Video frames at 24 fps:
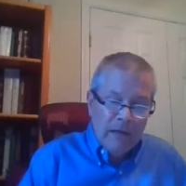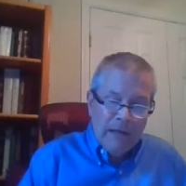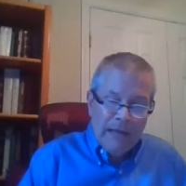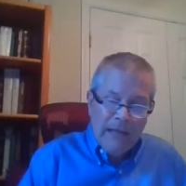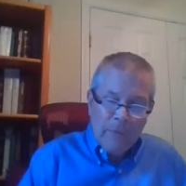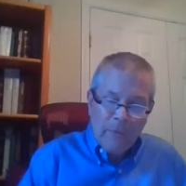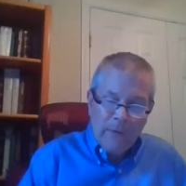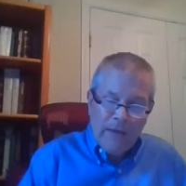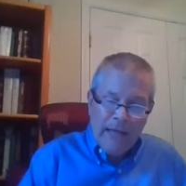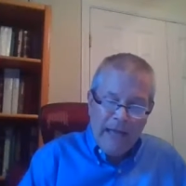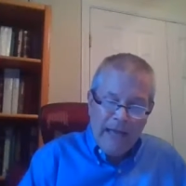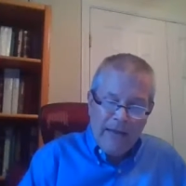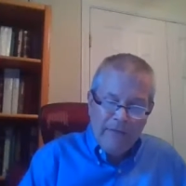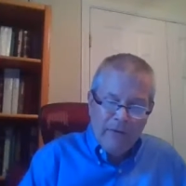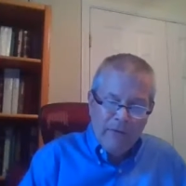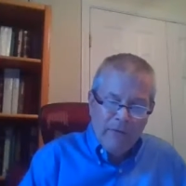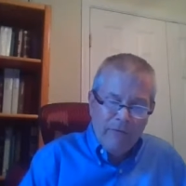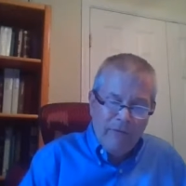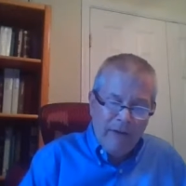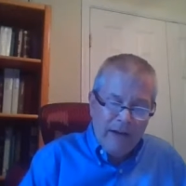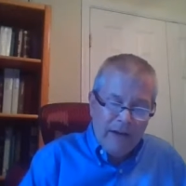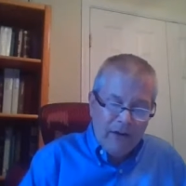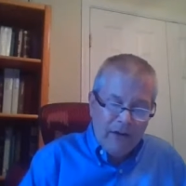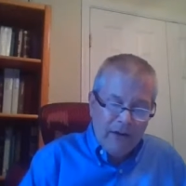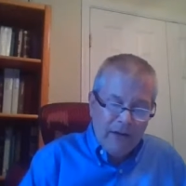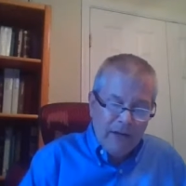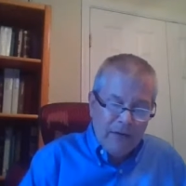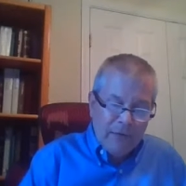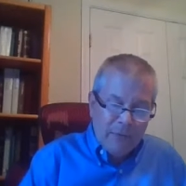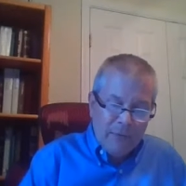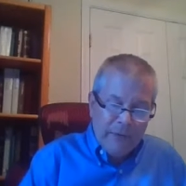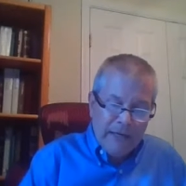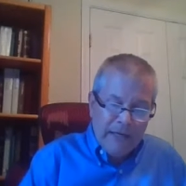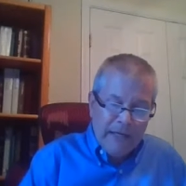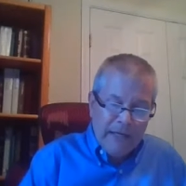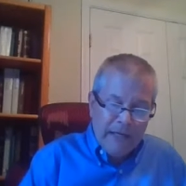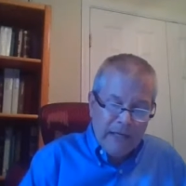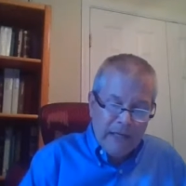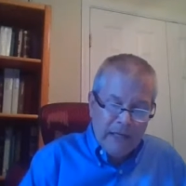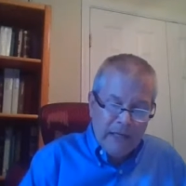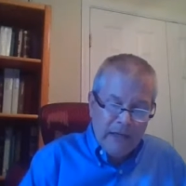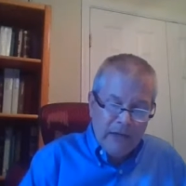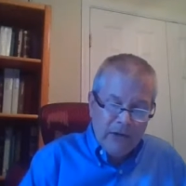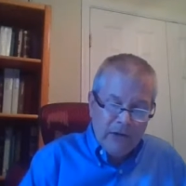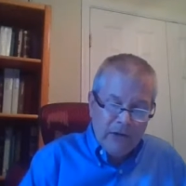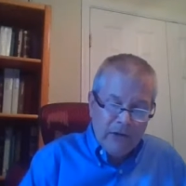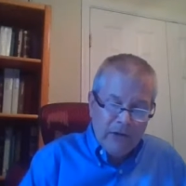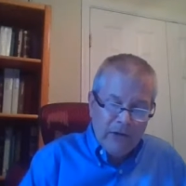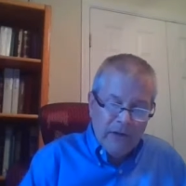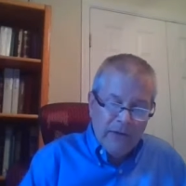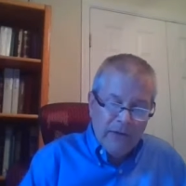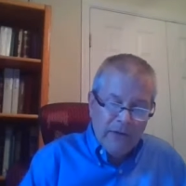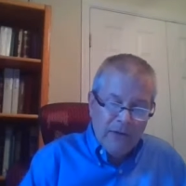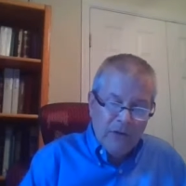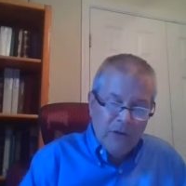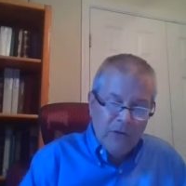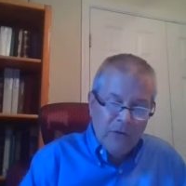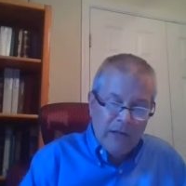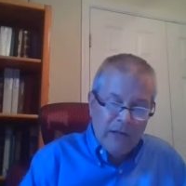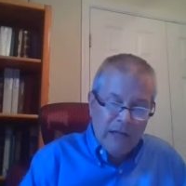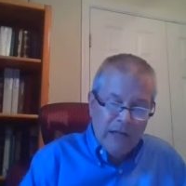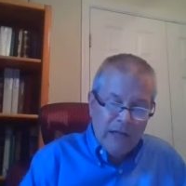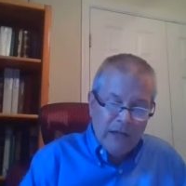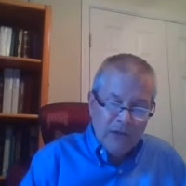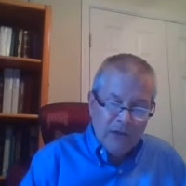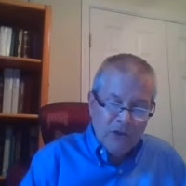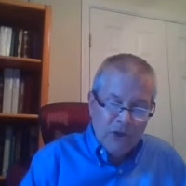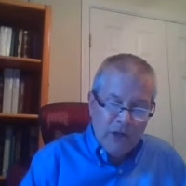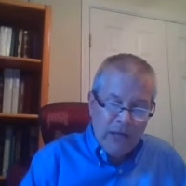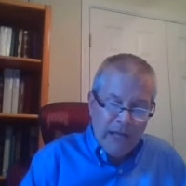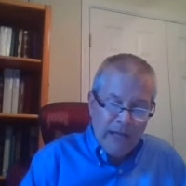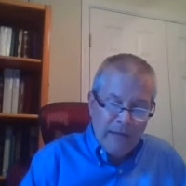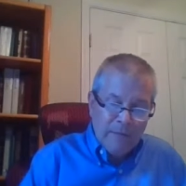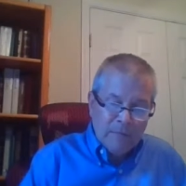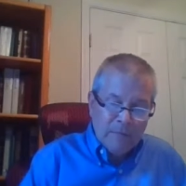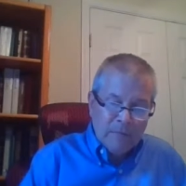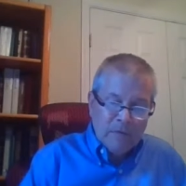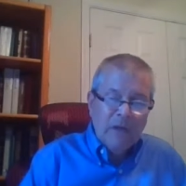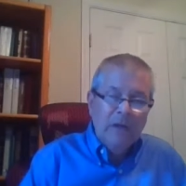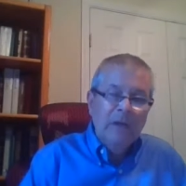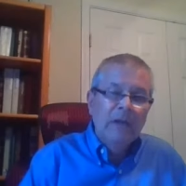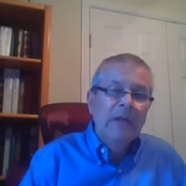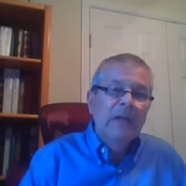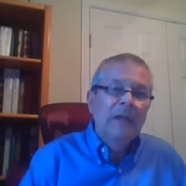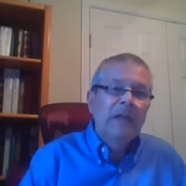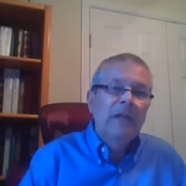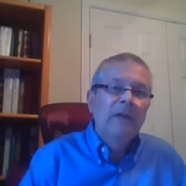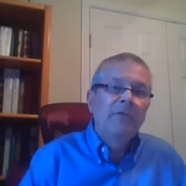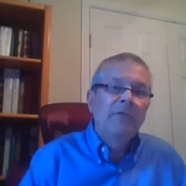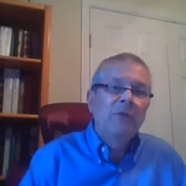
Now we have a variant reading here in the New King James.